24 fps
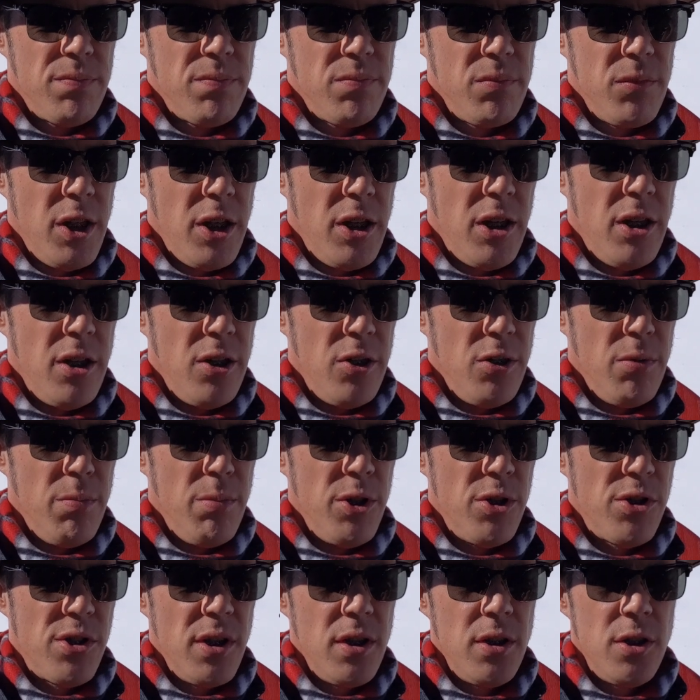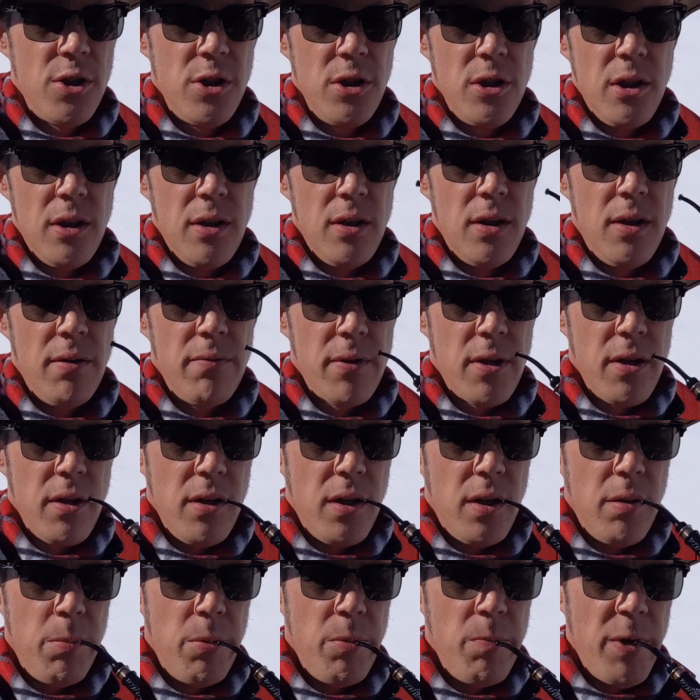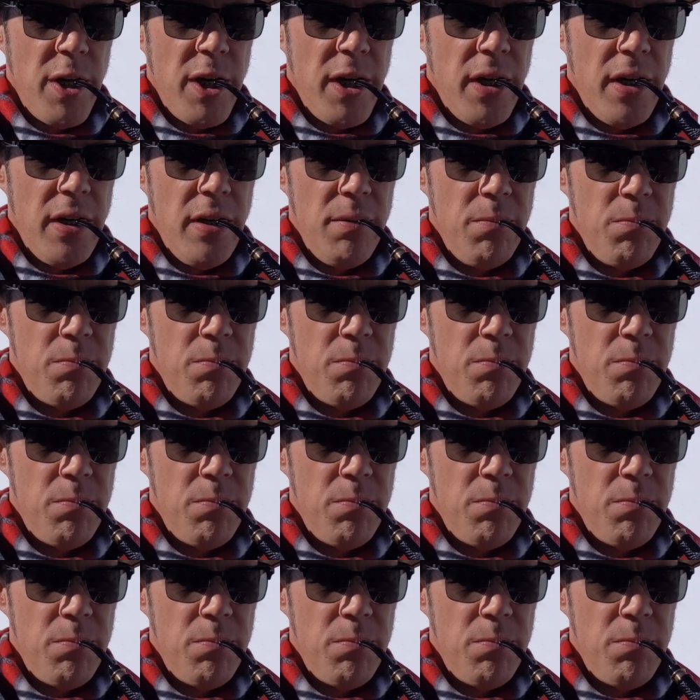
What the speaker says: I'm not 100% sure off the top of my head.